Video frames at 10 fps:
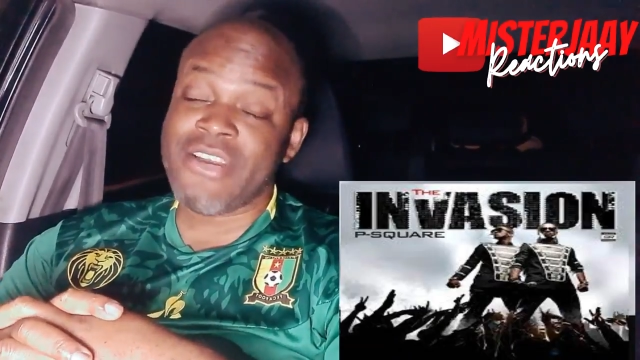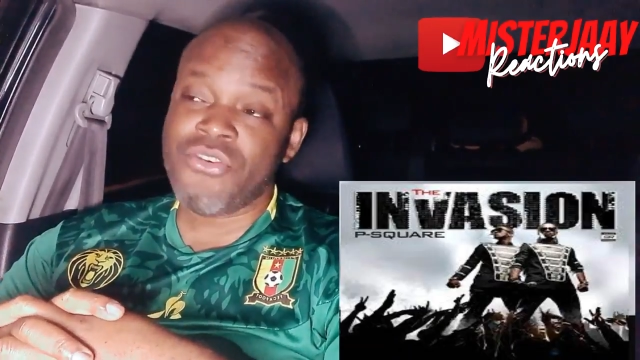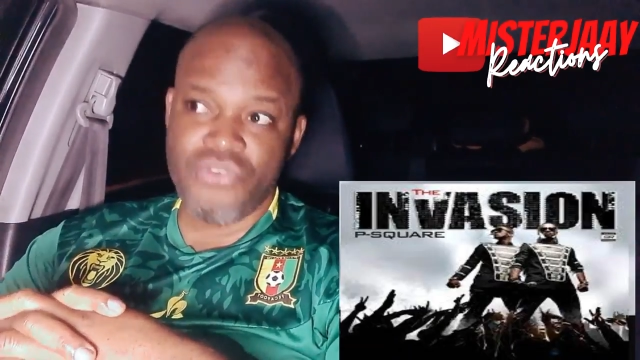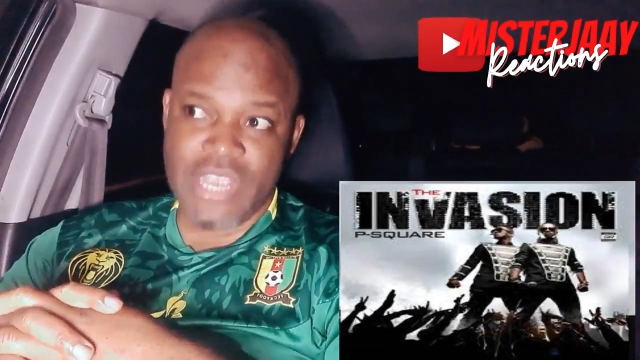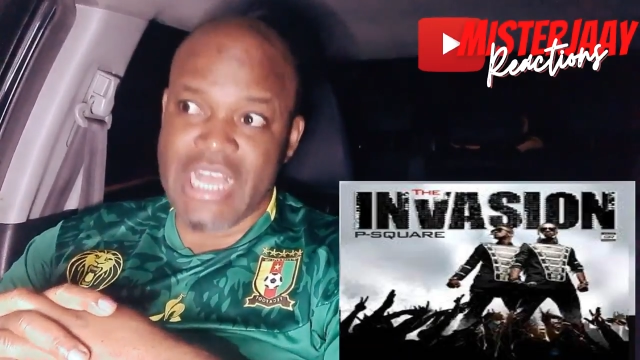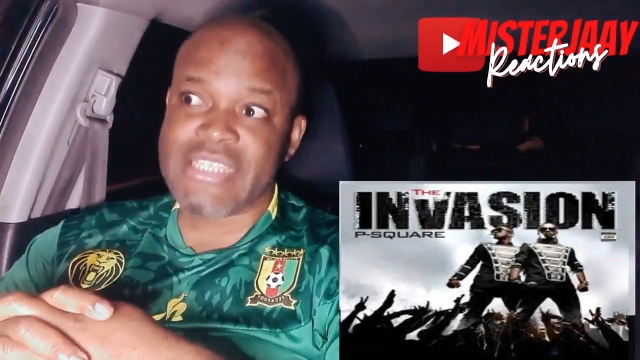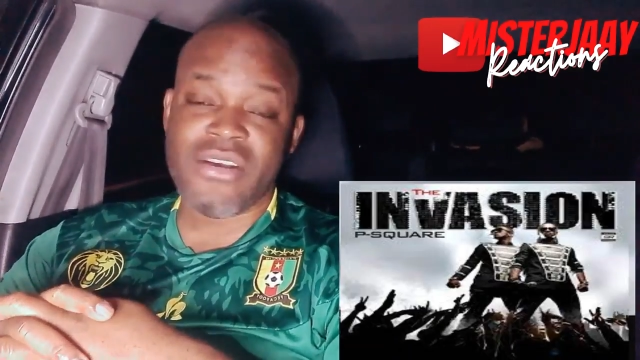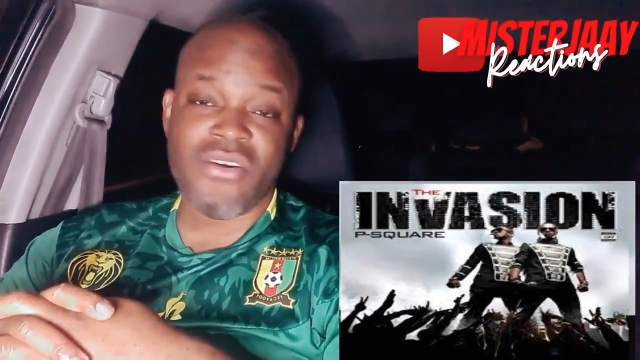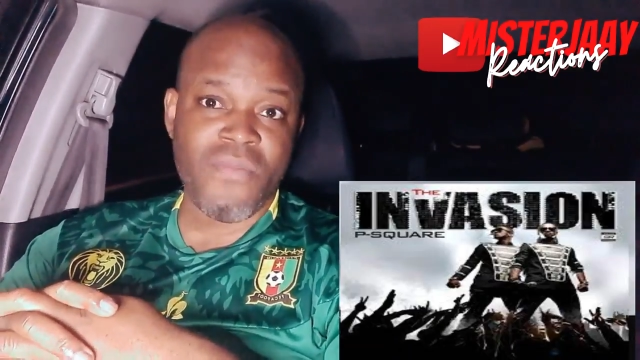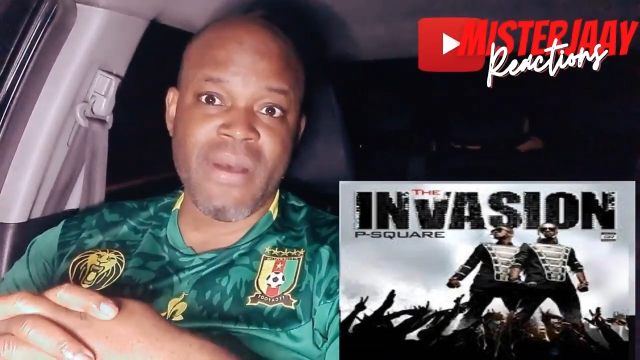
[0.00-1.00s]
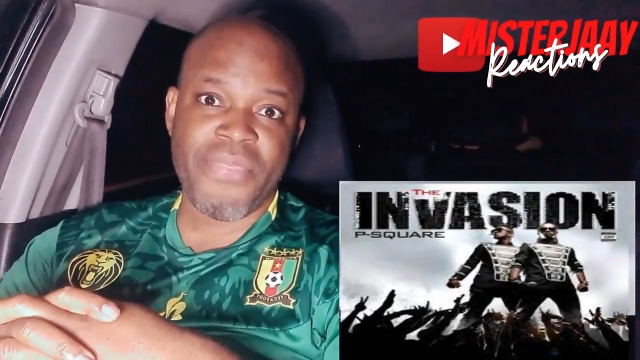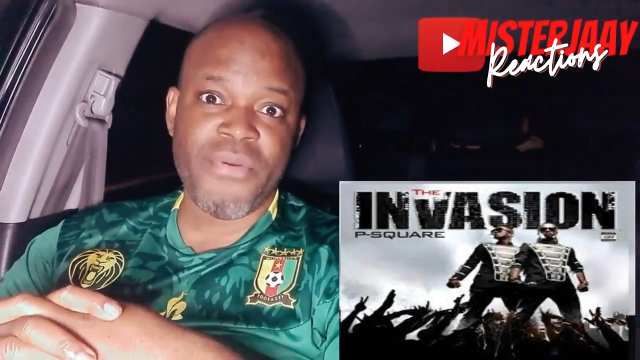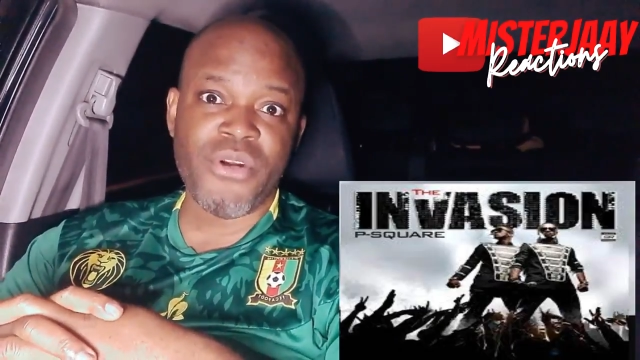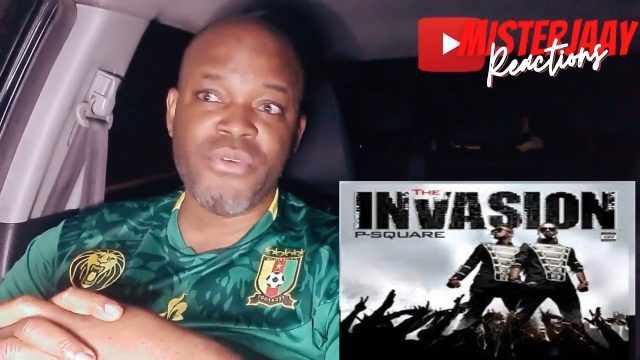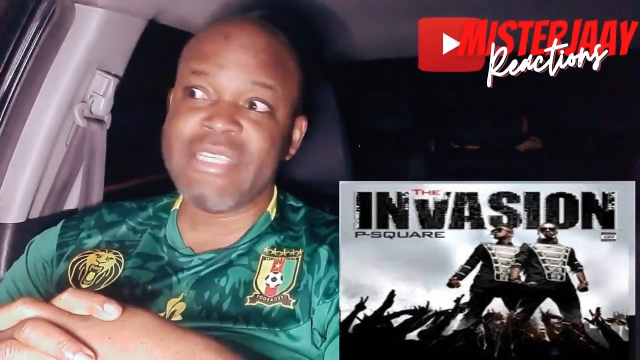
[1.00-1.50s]
I know you guys are on my
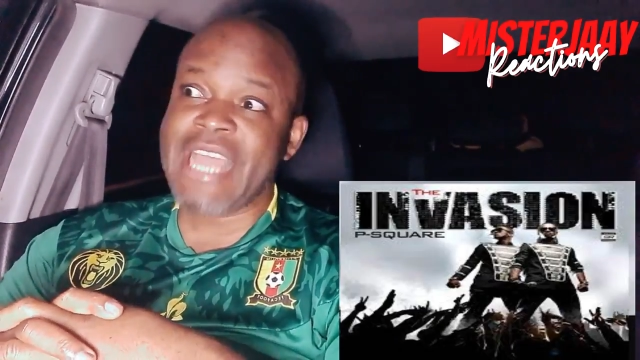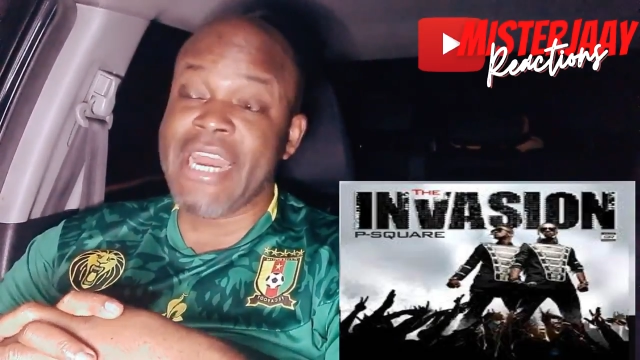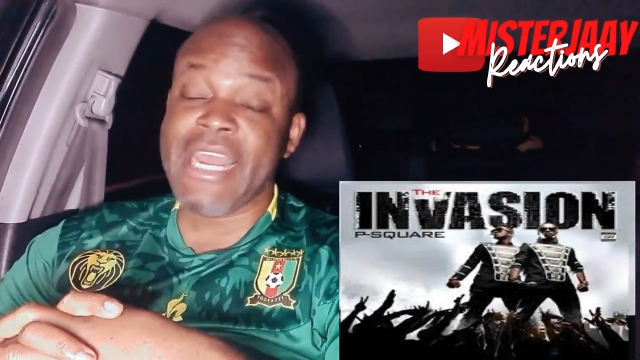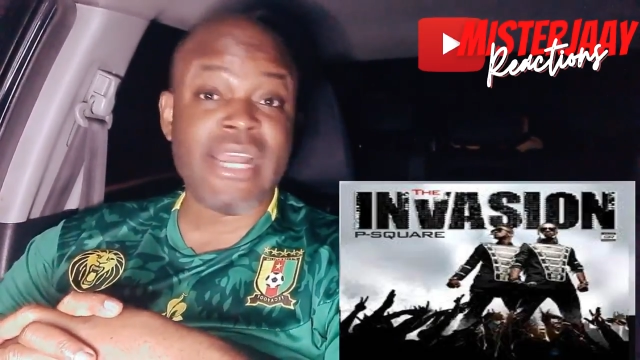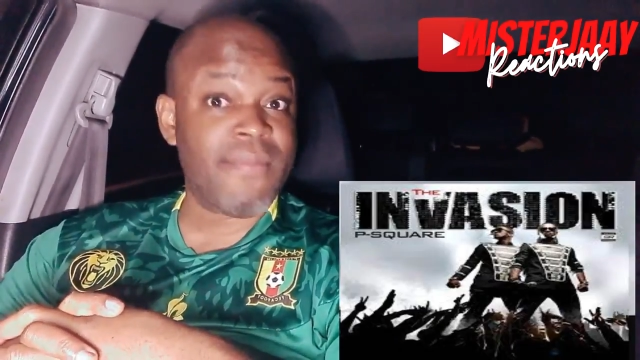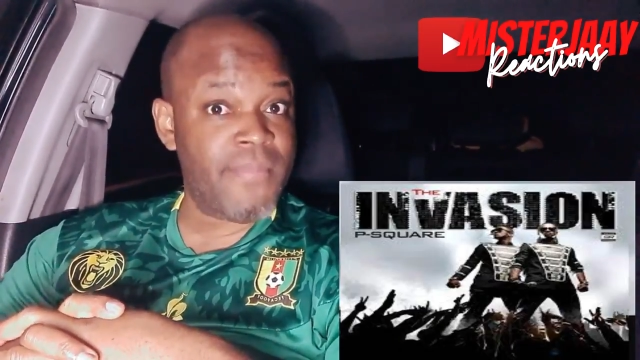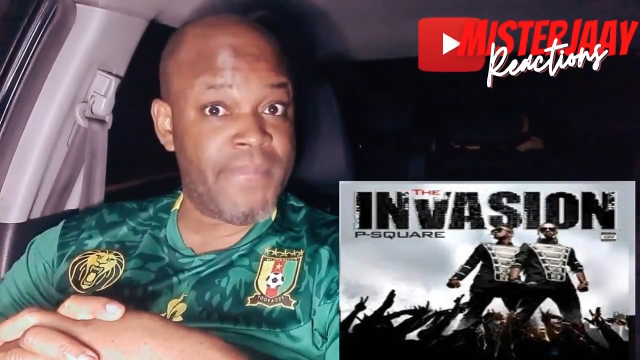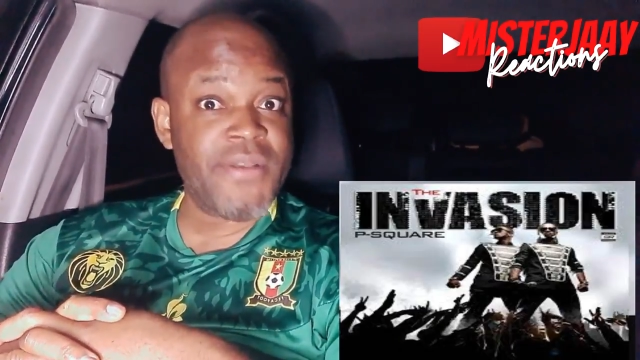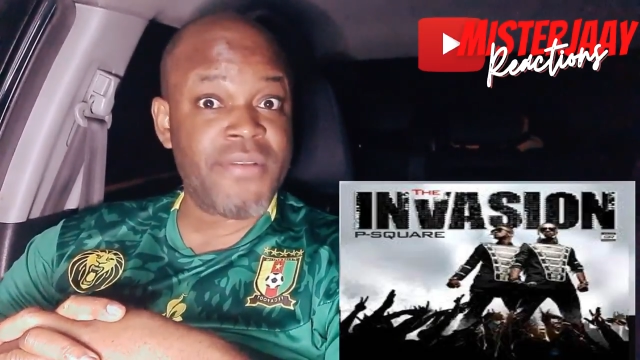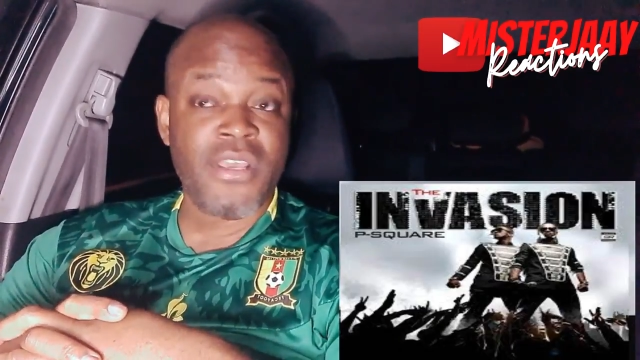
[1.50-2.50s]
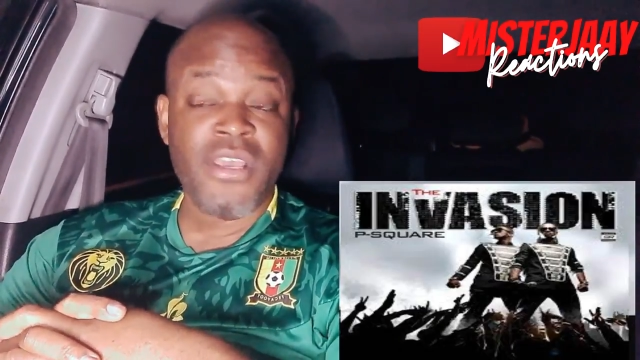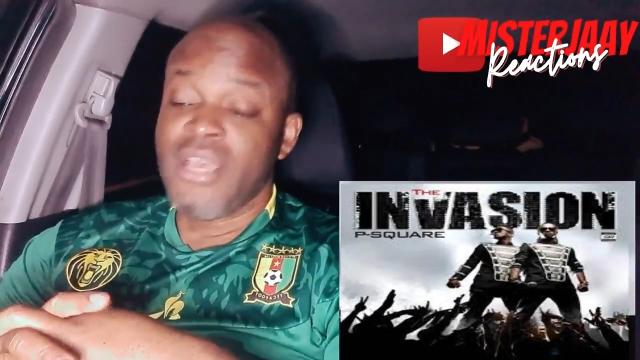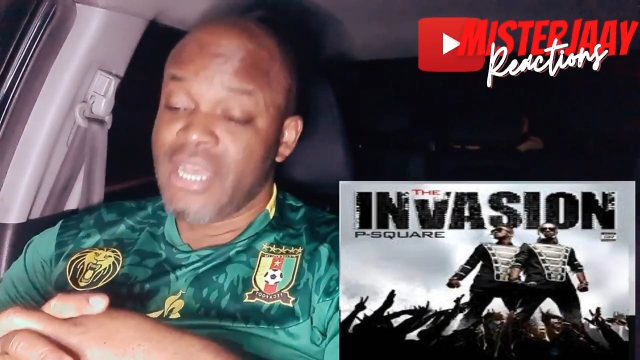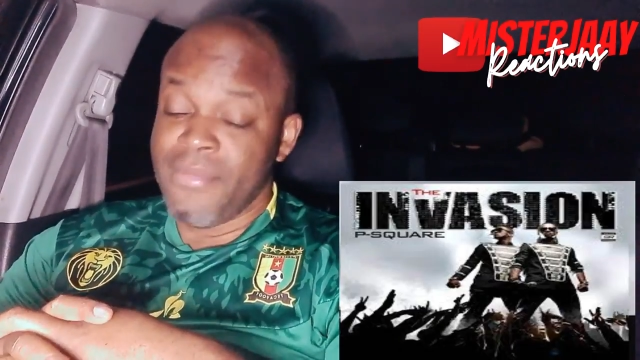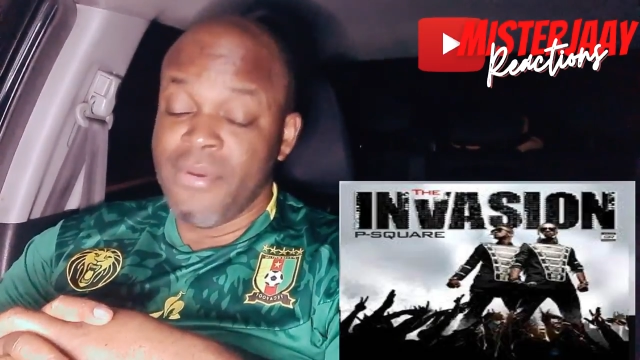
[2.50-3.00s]
throat on that, and I'm gonna
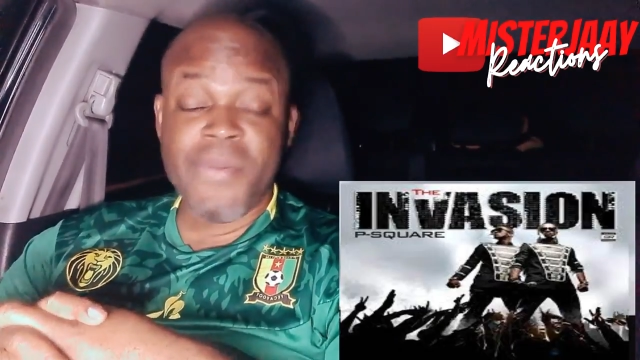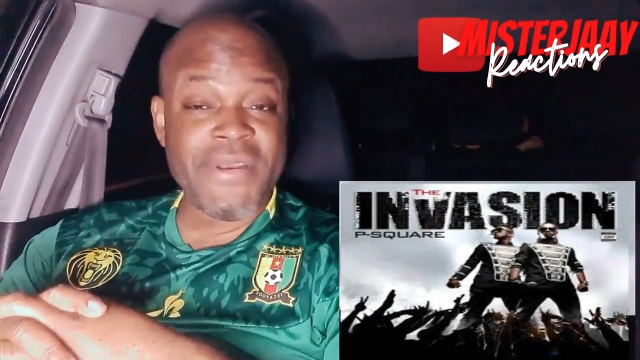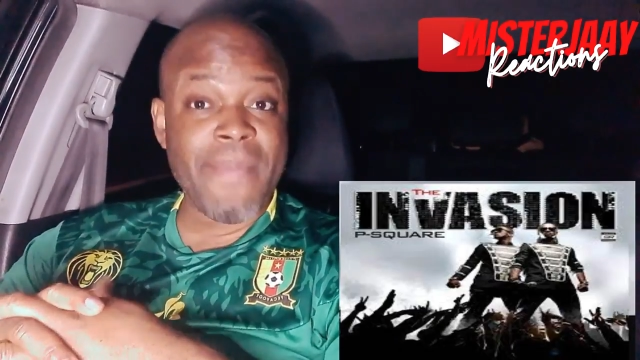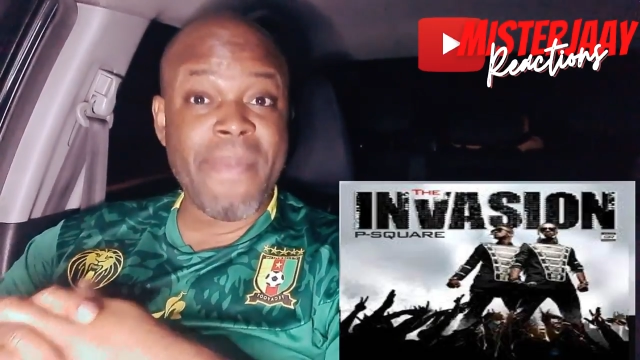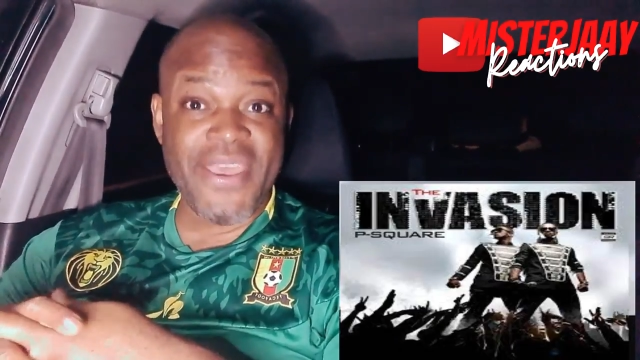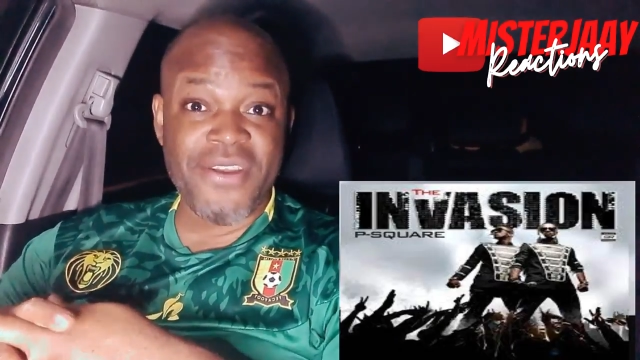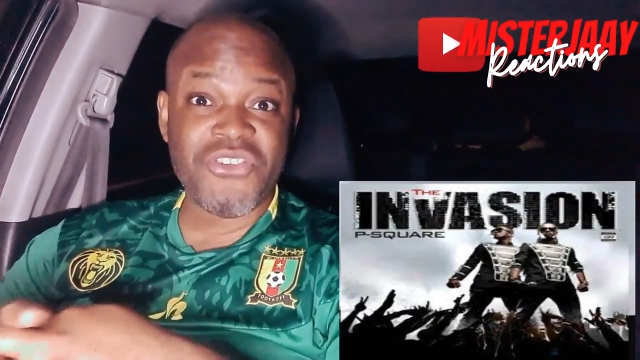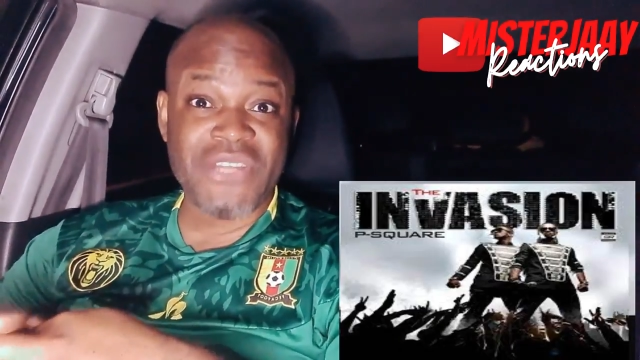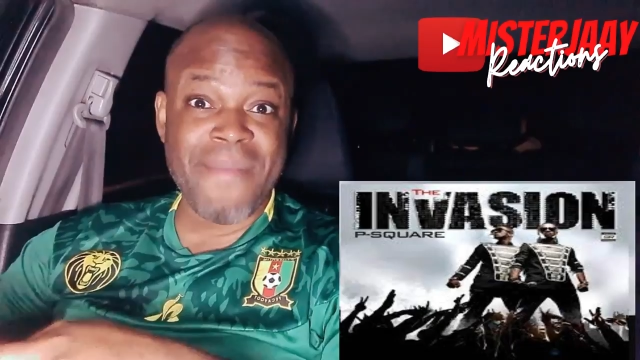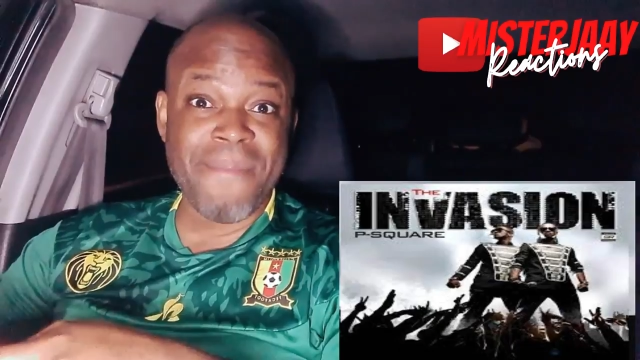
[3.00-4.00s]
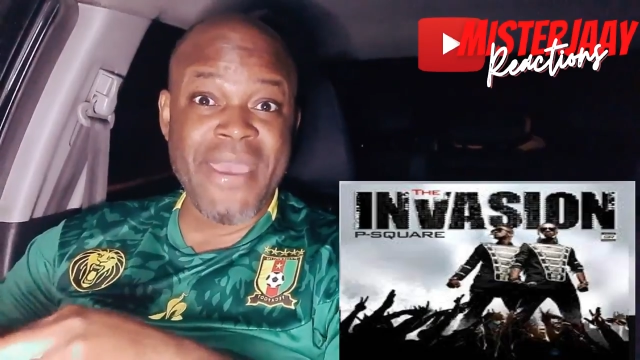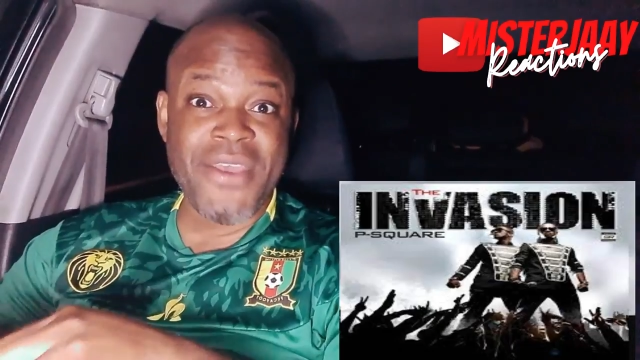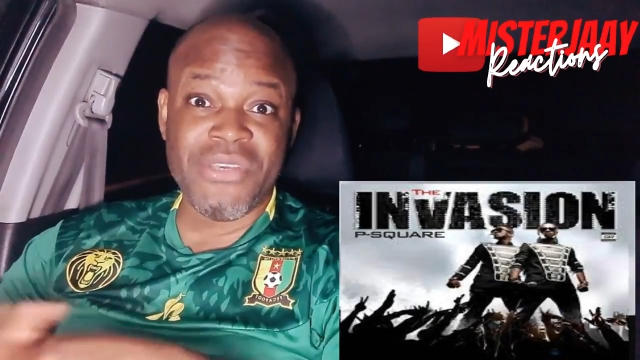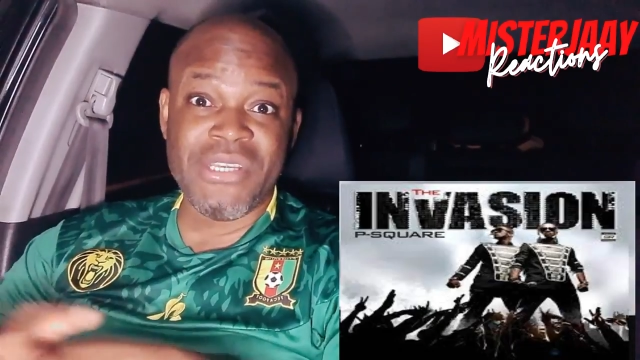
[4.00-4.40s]
put that pedal to that metal.